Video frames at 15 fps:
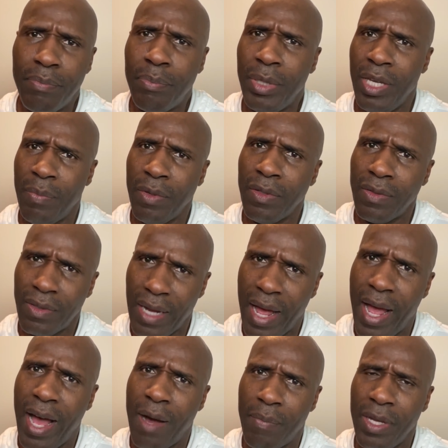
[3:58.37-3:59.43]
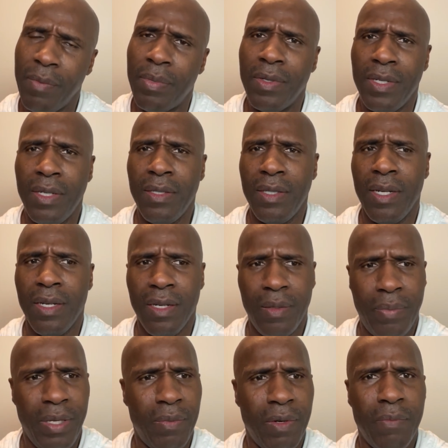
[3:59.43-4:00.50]
People stab people in jail.
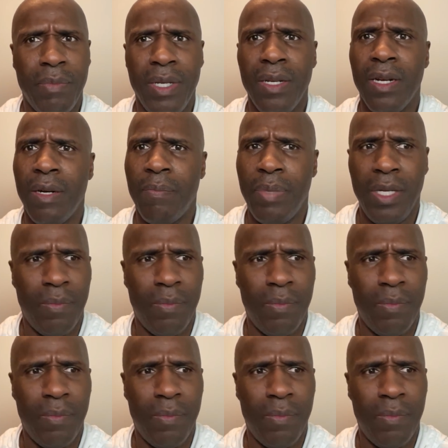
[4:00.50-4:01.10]
People beat up